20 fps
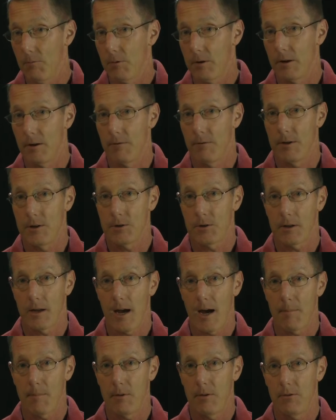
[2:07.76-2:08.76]
when it eventually
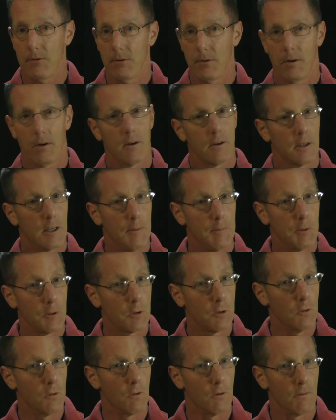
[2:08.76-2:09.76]
happens, keep your
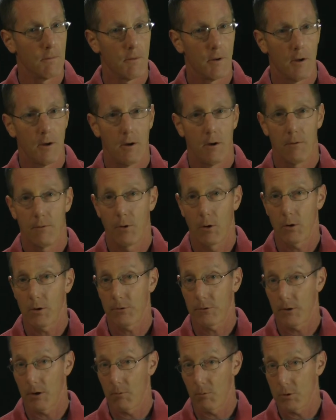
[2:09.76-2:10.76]
cool.
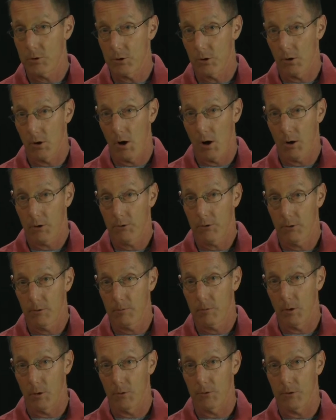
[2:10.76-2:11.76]
Focus on what your
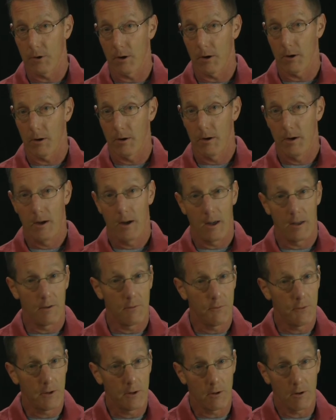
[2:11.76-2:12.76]
long-term goals are and then
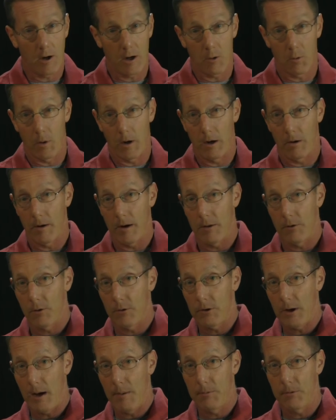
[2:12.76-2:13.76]
figure out a way around
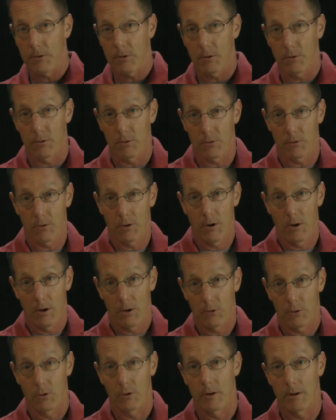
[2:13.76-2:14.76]
those obstacles
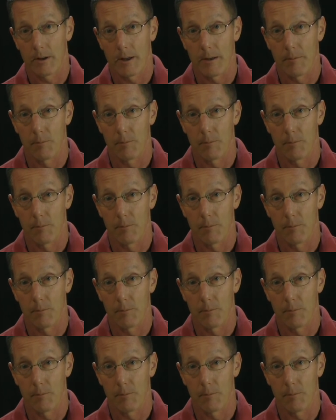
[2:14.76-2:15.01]
so you can keep